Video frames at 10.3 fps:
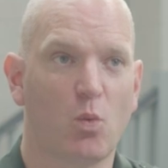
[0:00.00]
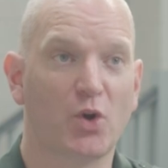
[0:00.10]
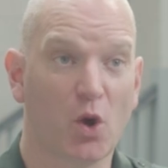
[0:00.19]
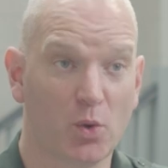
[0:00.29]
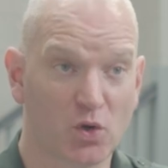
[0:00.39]

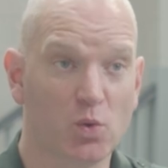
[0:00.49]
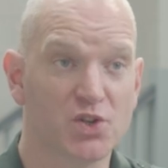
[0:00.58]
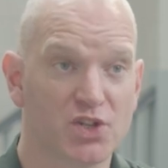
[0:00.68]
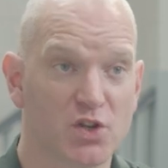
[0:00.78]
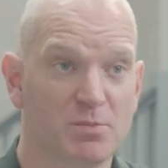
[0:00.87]
what I would
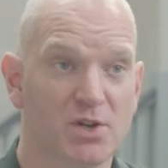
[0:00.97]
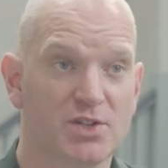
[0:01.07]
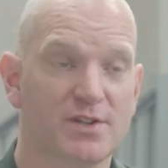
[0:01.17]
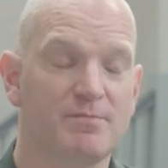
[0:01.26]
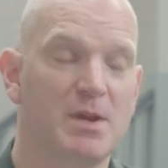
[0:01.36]
always do,
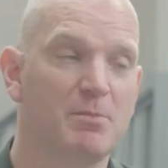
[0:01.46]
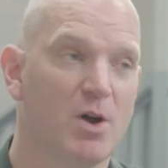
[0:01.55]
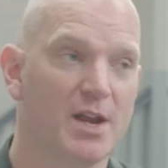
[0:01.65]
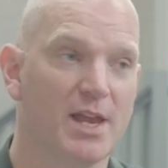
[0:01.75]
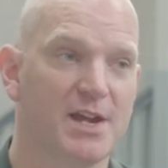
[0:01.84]
because in
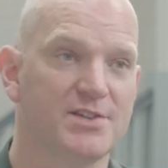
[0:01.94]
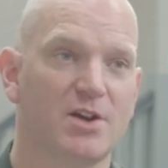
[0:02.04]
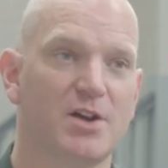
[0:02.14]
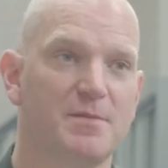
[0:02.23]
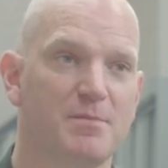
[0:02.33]
my case,
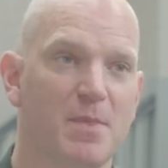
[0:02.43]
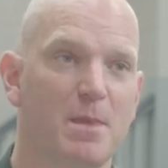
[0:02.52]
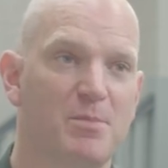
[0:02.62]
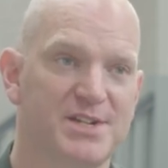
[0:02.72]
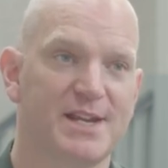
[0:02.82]
I
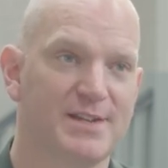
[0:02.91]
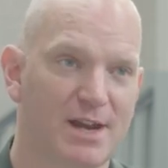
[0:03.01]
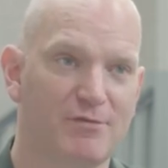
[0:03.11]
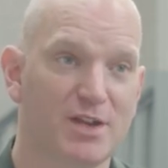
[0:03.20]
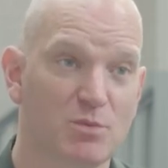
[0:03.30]
pretended
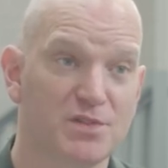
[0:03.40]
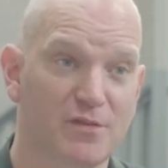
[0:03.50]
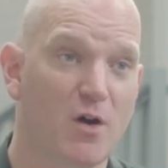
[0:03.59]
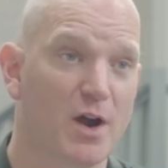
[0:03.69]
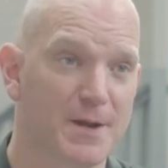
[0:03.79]
everything was
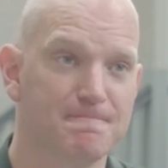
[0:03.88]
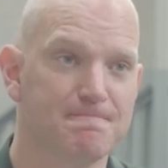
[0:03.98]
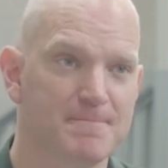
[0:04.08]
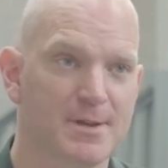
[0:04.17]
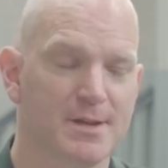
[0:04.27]
fine.
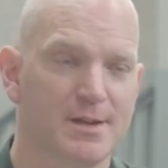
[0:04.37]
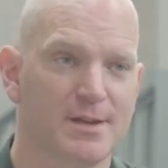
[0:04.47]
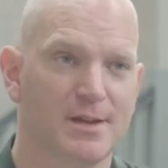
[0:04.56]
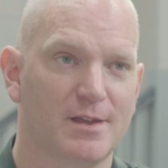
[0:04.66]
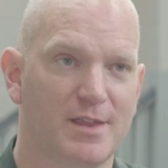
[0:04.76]

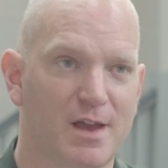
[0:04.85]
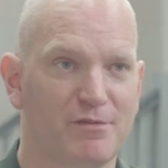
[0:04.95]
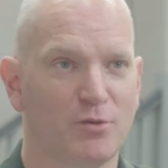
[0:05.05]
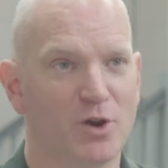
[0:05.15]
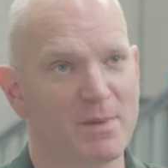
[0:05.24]

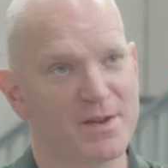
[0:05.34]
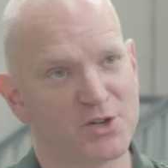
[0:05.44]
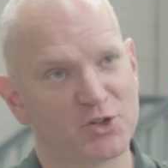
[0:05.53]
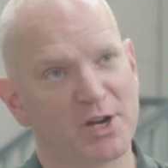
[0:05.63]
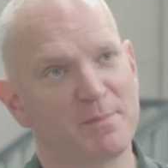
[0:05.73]
Therefore, it made
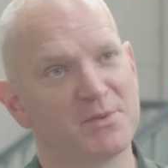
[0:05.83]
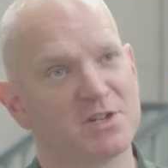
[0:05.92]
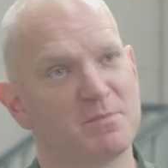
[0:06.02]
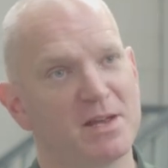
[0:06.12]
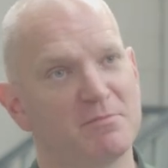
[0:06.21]
the
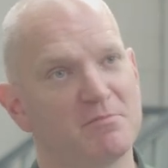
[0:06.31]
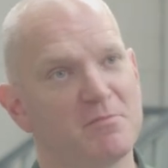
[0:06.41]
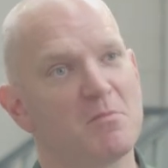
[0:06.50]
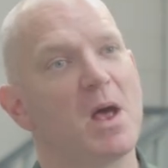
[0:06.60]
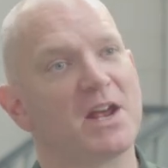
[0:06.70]
treatment a bit
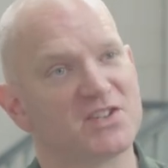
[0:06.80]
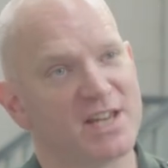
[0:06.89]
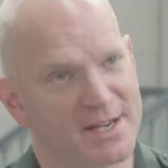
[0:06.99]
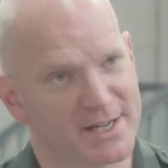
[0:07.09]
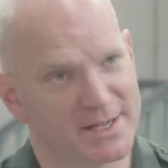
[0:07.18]

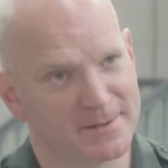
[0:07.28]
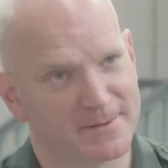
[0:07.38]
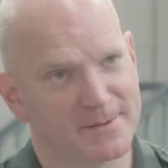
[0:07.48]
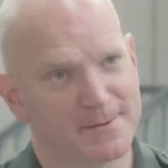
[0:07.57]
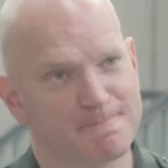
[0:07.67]
extended.
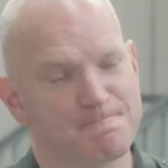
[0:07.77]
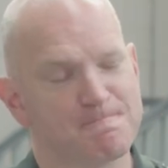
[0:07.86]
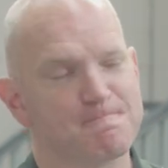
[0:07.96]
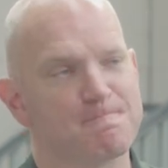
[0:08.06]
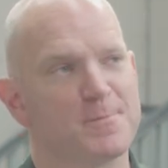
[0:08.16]

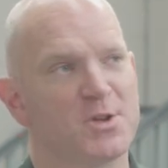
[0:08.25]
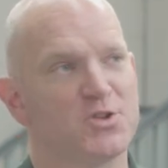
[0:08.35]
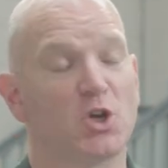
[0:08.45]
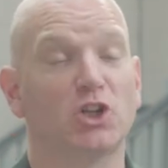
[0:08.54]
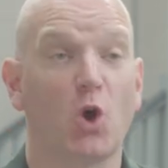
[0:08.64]
It
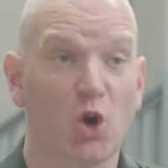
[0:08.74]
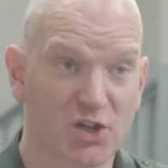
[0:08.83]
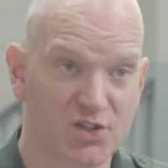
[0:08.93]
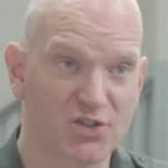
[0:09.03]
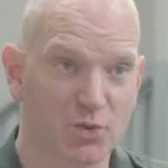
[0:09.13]
took
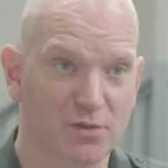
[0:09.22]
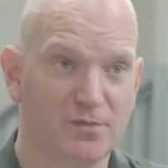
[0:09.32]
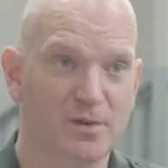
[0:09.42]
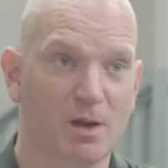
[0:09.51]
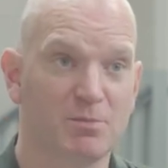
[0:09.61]
longer to sort of
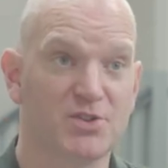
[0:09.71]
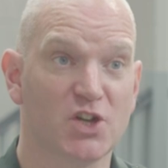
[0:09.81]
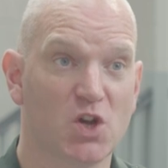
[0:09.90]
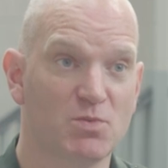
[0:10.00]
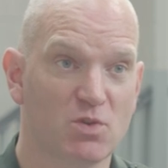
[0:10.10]
come to
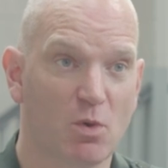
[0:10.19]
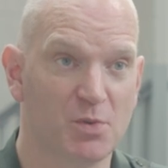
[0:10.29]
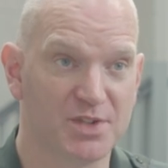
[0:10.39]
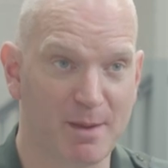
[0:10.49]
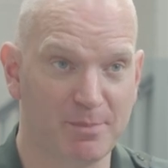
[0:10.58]
terms with what
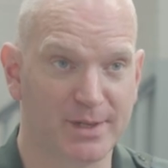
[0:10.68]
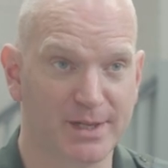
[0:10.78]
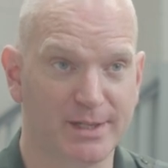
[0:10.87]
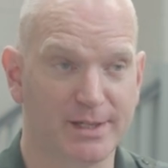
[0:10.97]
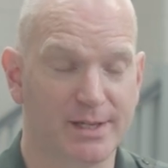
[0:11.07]
was
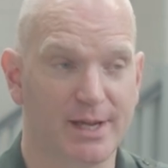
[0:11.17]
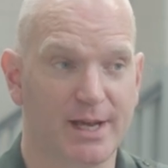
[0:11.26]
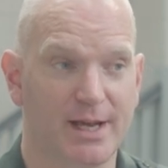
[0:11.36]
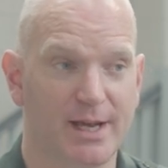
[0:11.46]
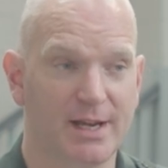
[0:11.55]
happening
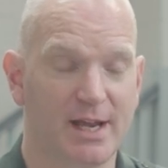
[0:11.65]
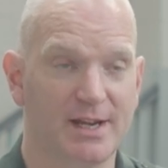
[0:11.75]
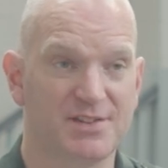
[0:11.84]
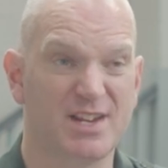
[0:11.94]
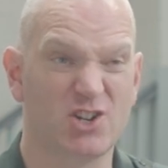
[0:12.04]

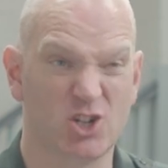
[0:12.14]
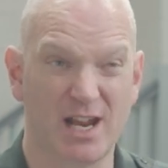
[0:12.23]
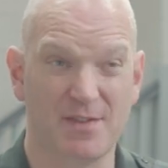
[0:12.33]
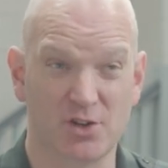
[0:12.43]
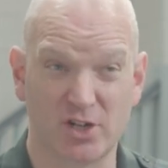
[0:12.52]
and essentially
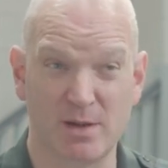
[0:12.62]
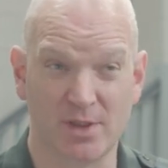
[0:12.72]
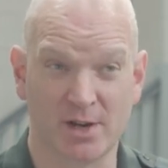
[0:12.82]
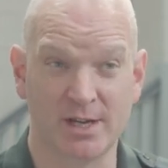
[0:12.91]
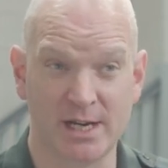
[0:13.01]
get the
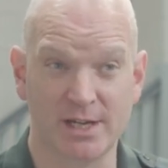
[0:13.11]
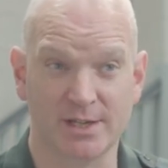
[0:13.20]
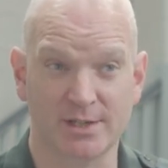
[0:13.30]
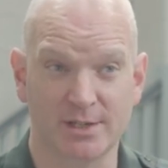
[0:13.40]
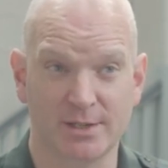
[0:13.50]
treatment that I needed.